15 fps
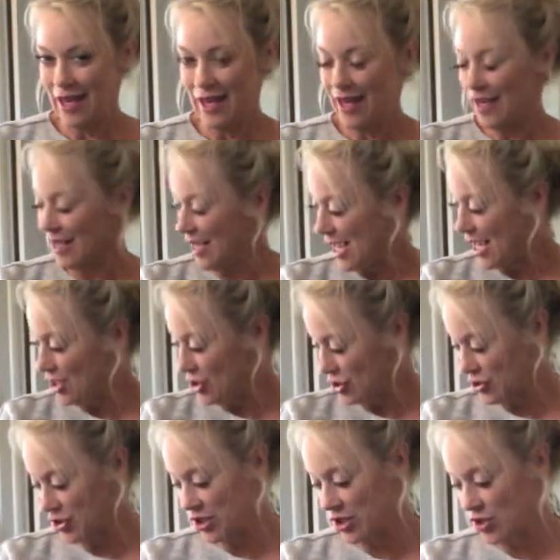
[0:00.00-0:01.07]
in case
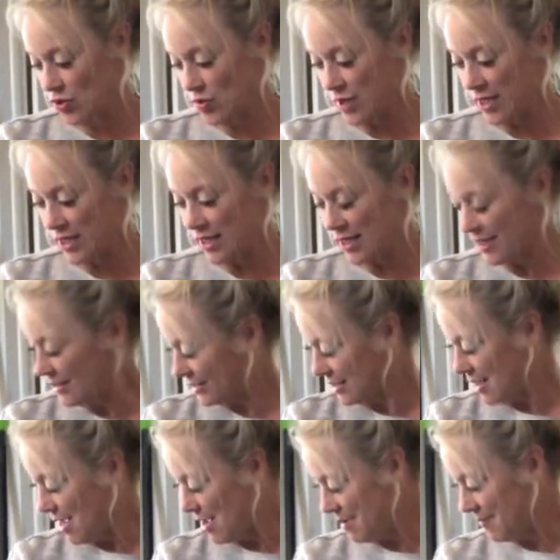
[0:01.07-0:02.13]
you're just joining us.
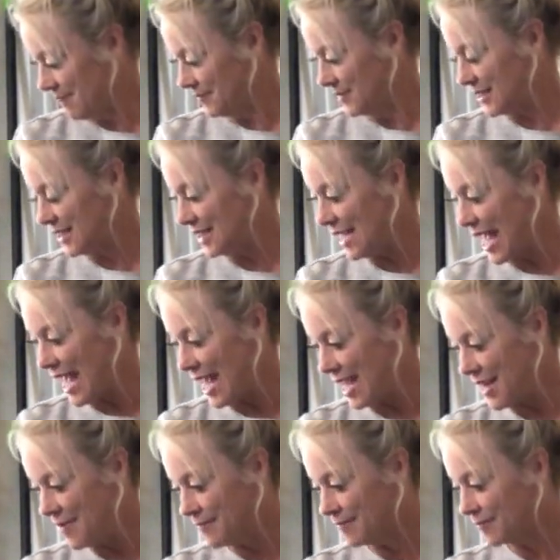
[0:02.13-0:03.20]

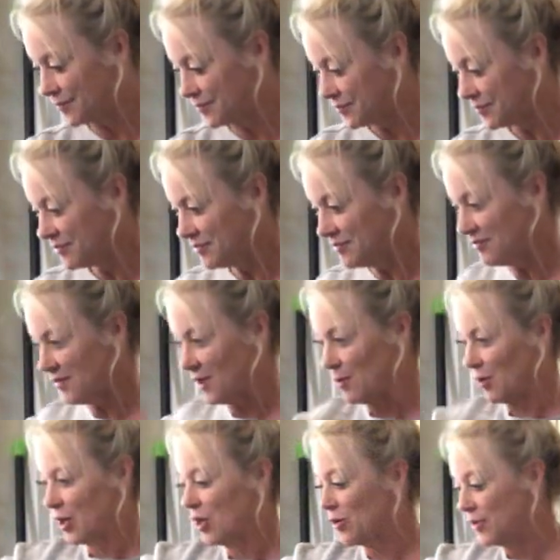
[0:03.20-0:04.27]
Today
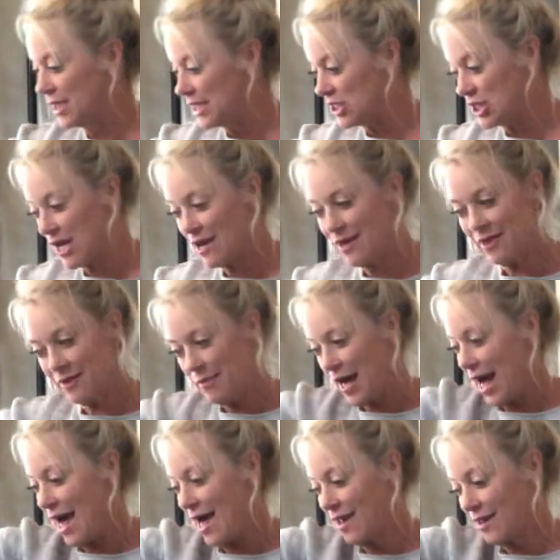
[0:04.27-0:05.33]
we're going to reach down in the
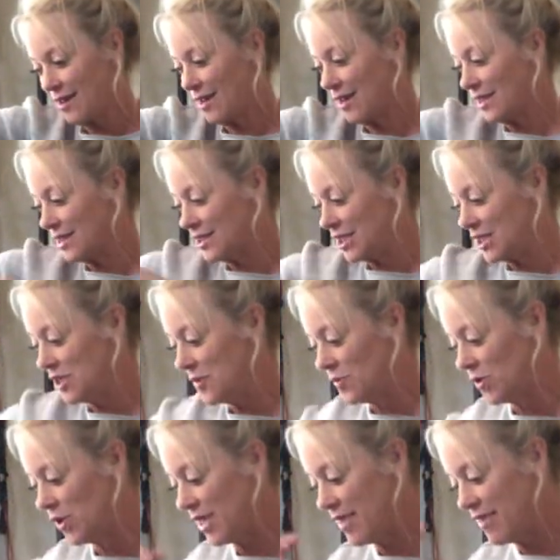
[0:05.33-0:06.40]
pack and continue
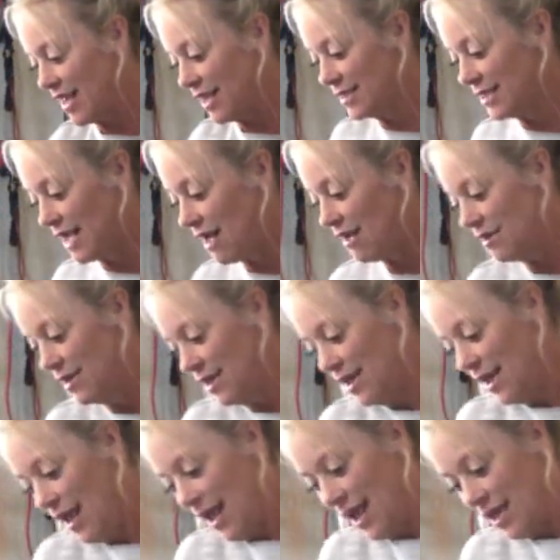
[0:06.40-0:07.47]
pulling things out
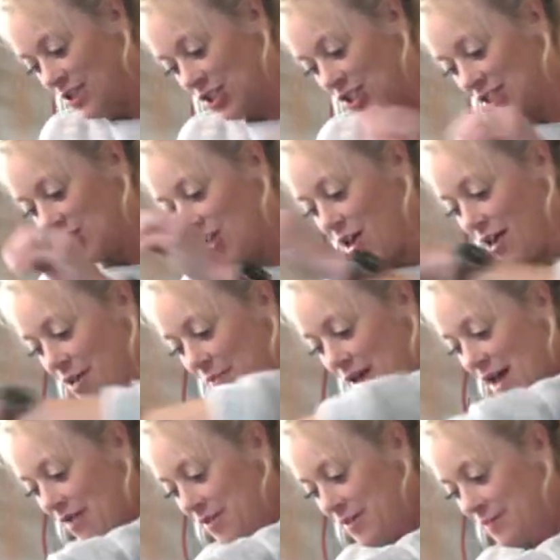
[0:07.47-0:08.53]
and just talk
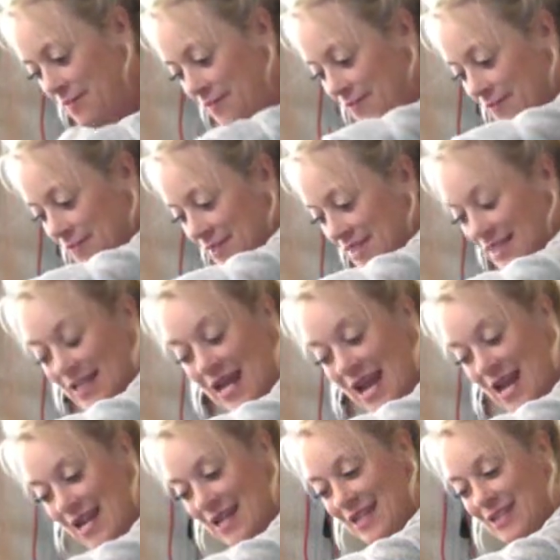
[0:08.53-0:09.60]
about them.
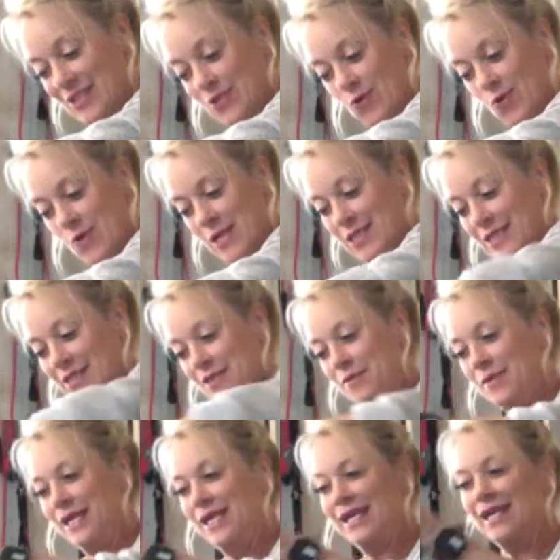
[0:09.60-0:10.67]
Today it's going
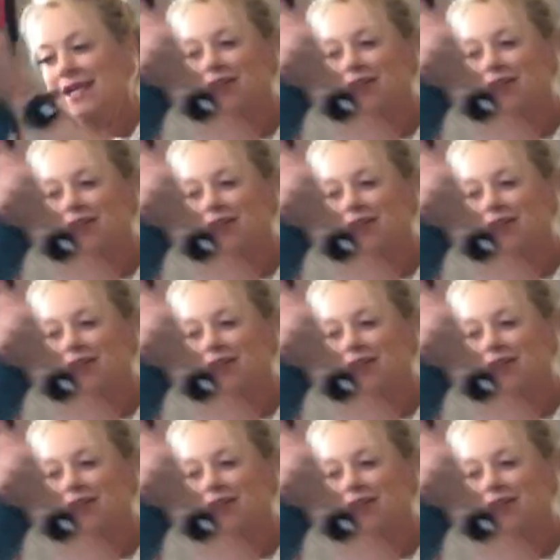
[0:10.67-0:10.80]
to be